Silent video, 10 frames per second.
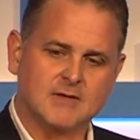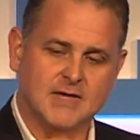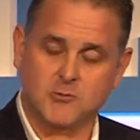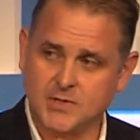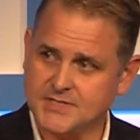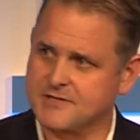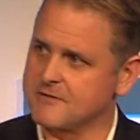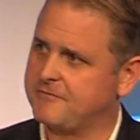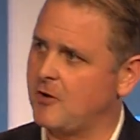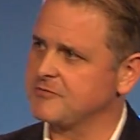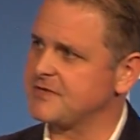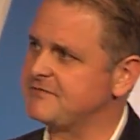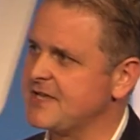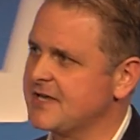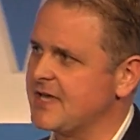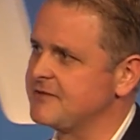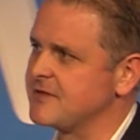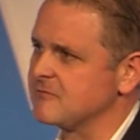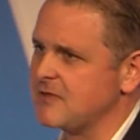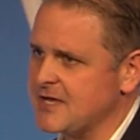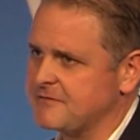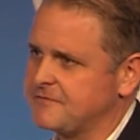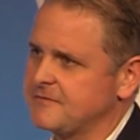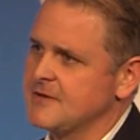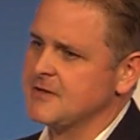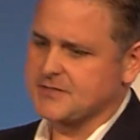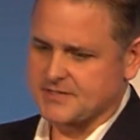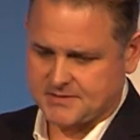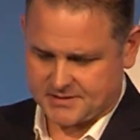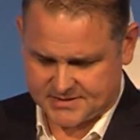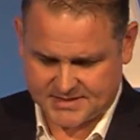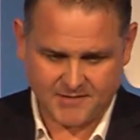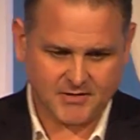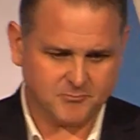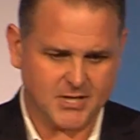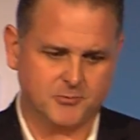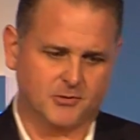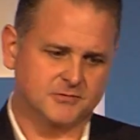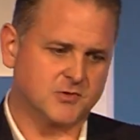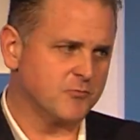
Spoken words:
And it wasn't their fault. They've dedicated their life to saving people, to